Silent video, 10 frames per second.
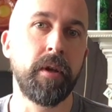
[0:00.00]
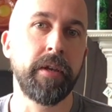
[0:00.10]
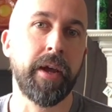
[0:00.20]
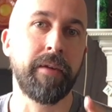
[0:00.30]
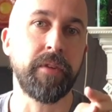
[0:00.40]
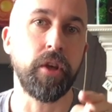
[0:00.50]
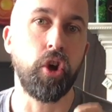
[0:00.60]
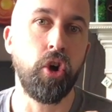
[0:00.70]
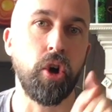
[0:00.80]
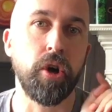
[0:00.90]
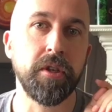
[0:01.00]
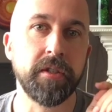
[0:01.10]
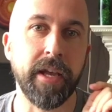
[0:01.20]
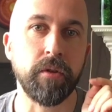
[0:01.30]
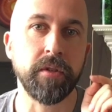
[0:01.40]
Now I have the
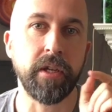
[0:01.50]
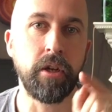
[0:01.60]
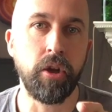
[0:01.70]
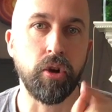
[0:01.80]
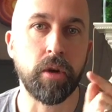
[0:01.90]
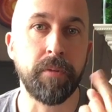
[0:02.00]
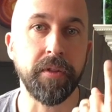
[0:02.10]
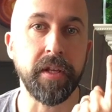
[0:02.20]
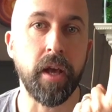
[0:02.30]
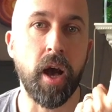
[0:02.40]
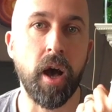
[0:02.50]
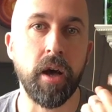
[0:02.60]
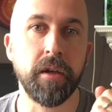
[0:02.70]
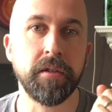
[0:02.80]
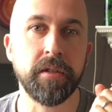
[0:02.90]
sound in look, but the
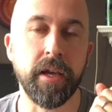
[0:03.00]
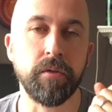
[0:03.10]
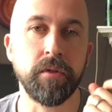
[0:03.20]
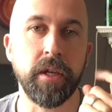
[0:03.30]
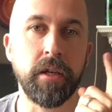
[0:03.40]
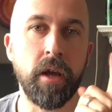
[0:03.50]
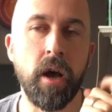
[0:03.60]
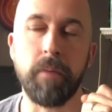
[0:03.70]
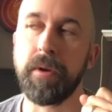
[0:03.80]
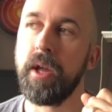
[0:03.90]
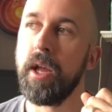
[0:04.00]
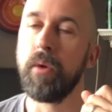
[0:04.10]
sound in up.